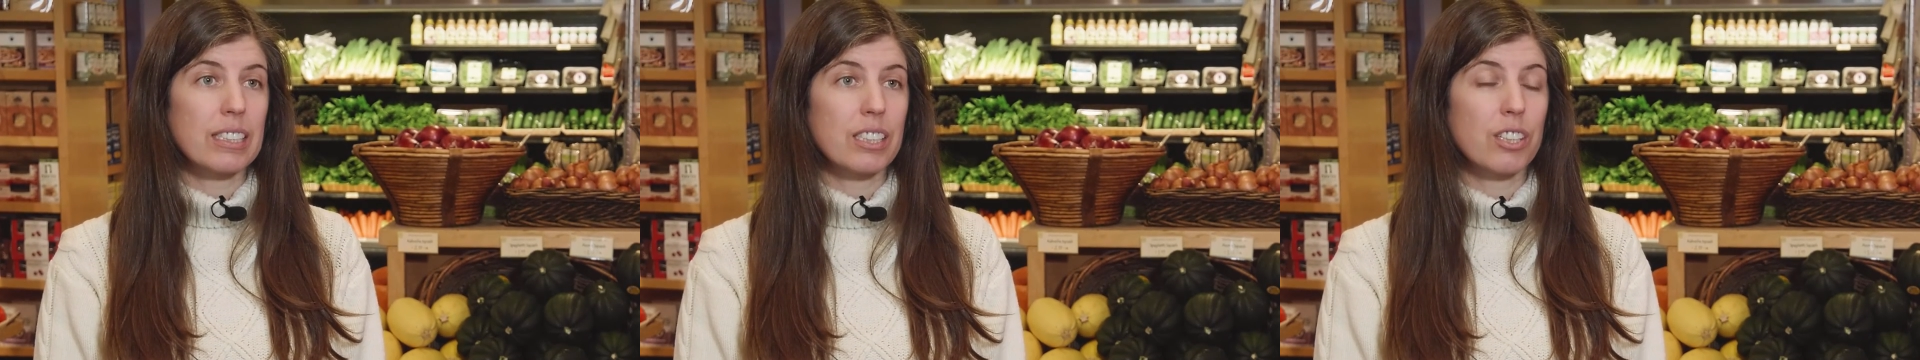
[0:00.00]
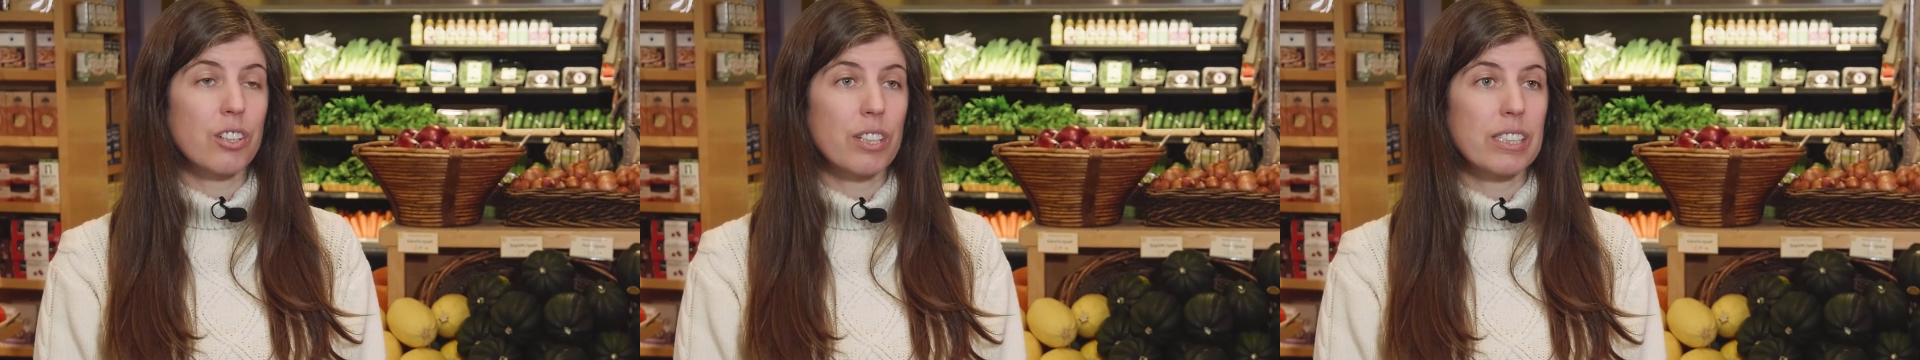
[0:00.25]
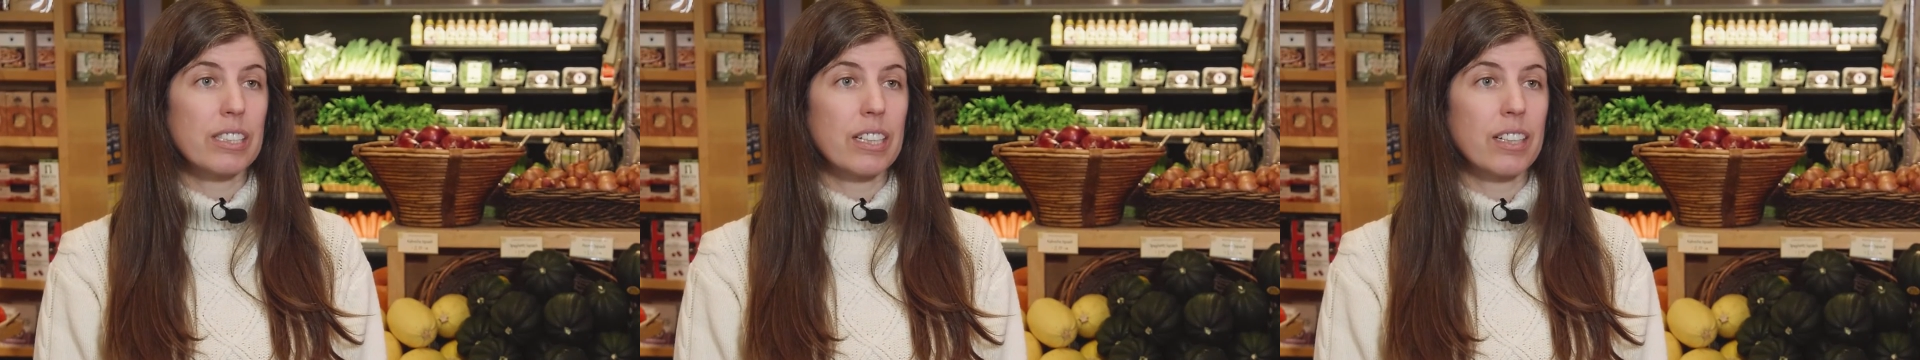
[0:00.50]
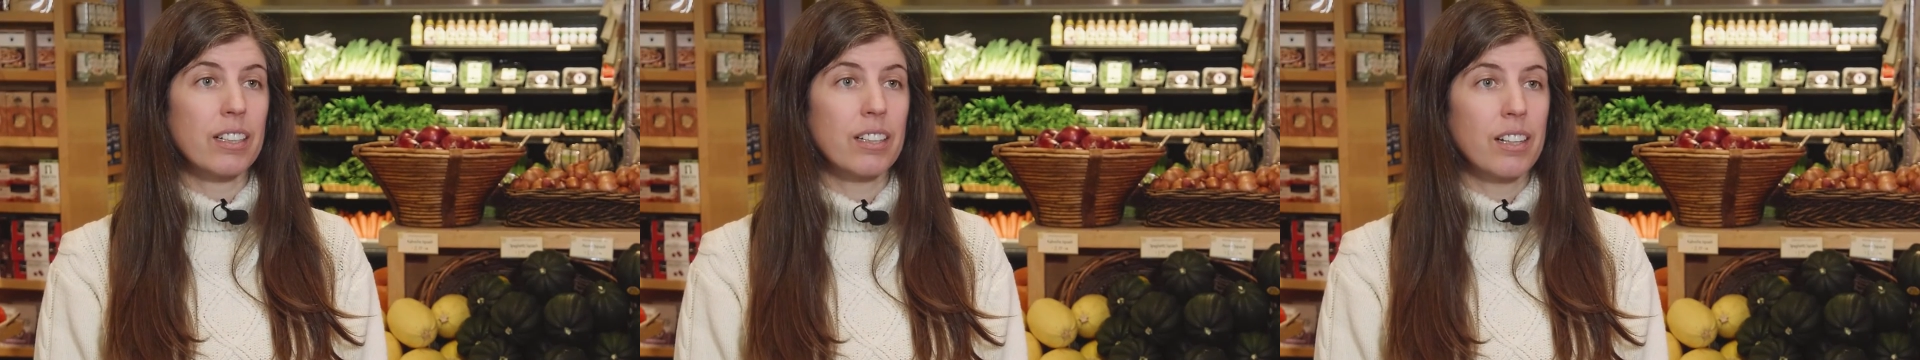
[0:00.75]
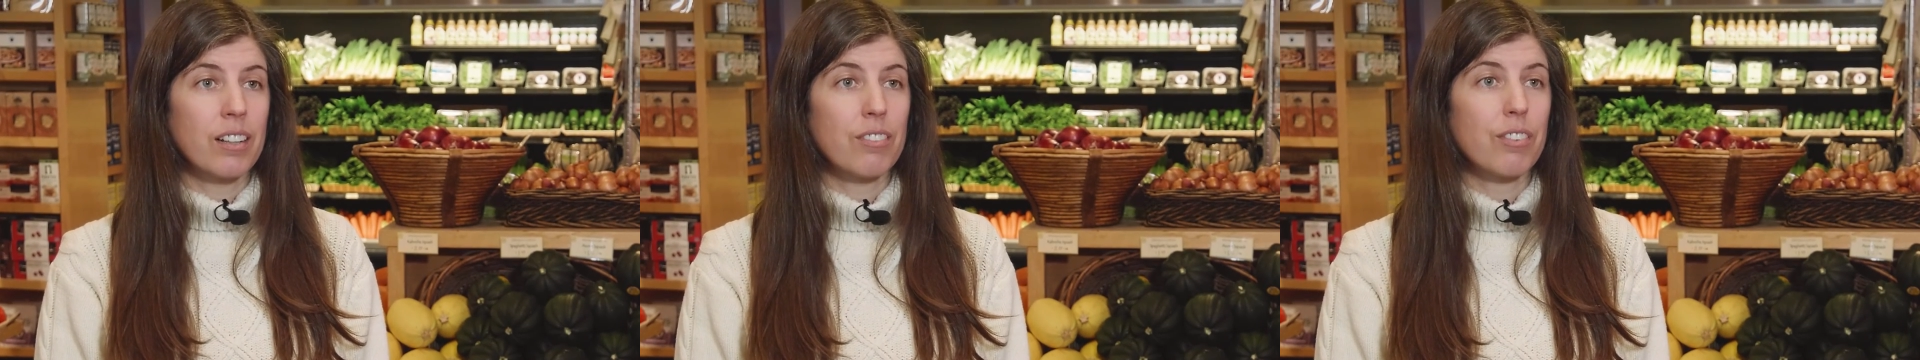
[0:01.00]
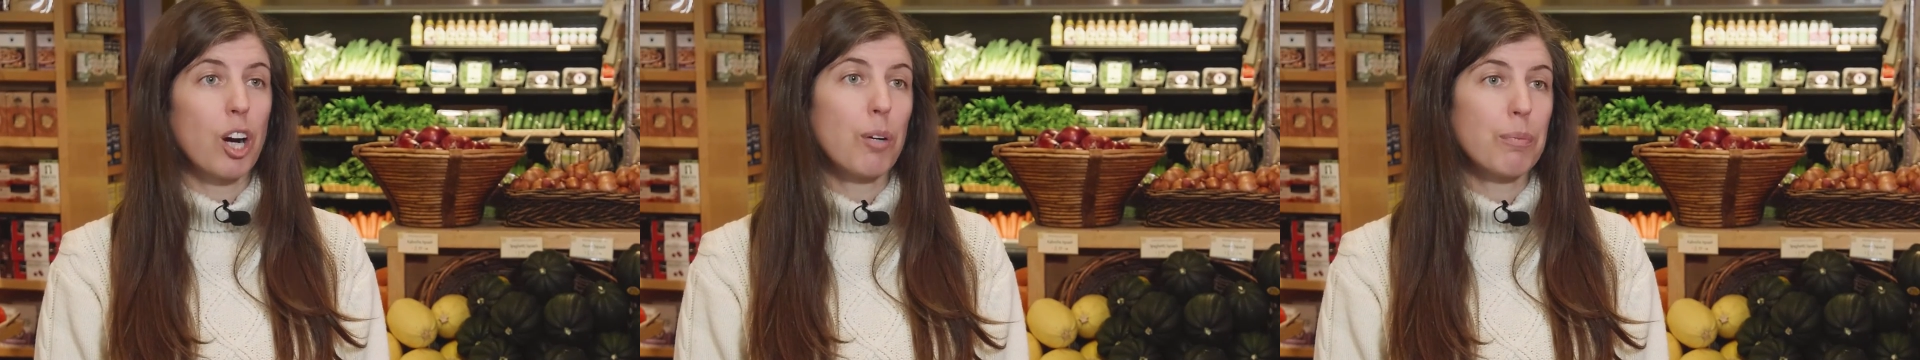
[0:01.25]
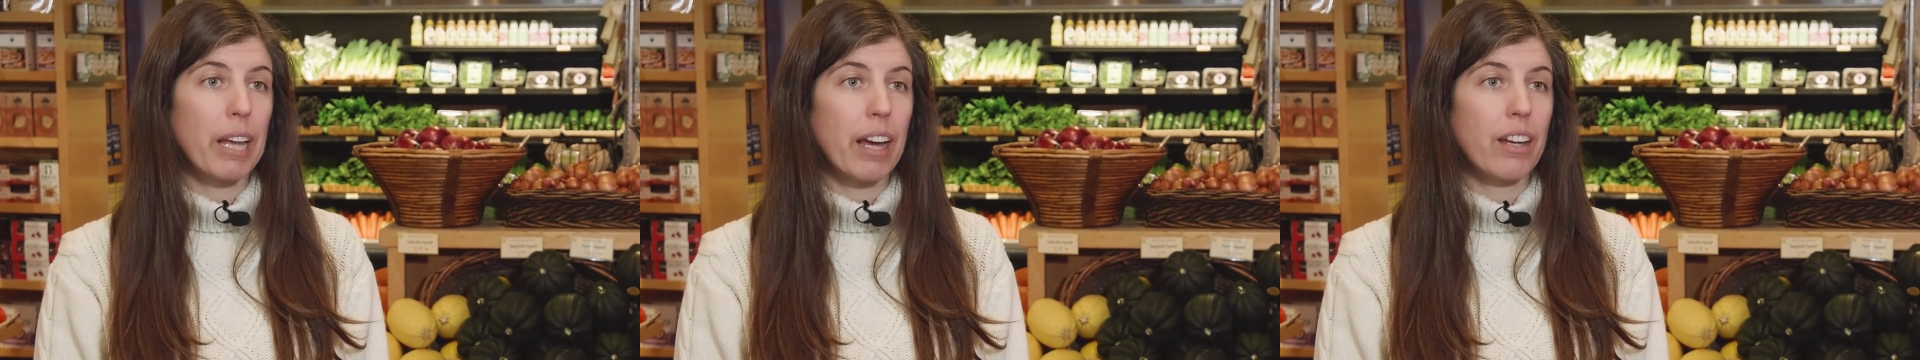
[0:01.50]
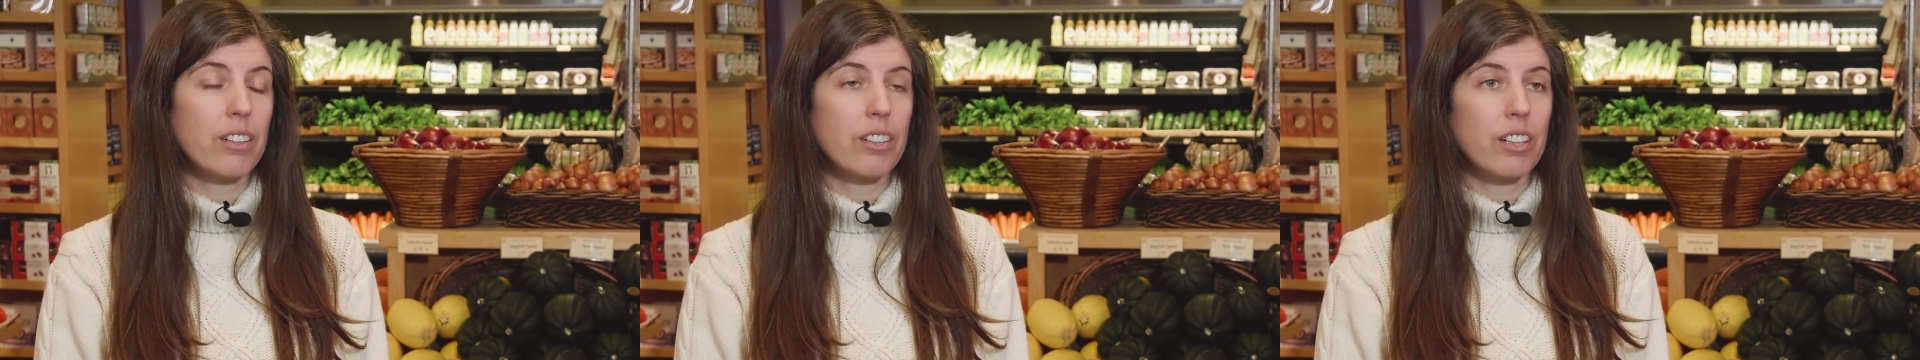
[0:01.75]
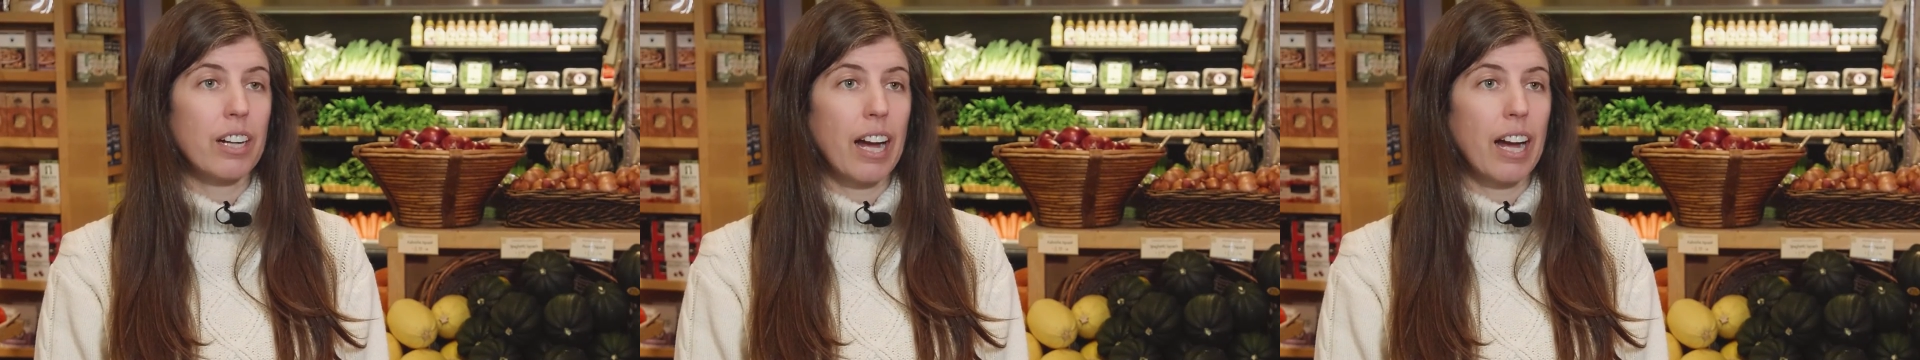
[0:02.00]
as increasing farmland or